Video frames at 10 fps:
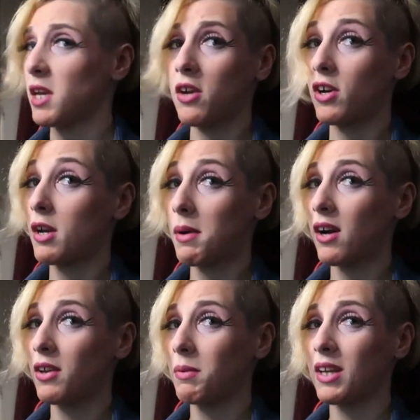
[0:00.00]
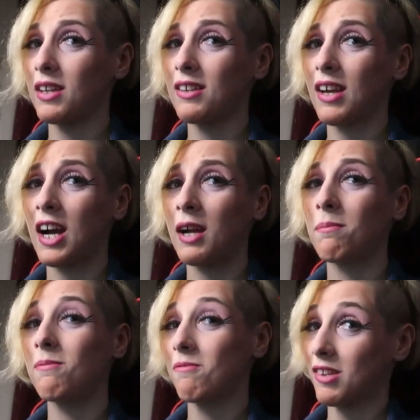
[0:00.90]
hearing about it because
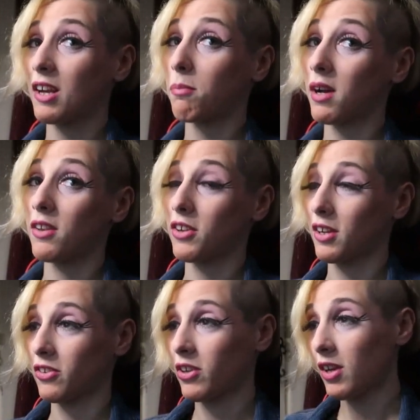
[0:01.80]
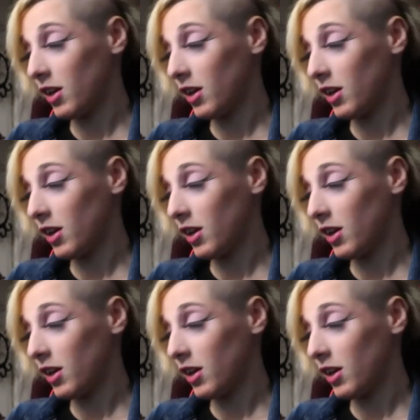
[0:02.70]
I'm sick of politics.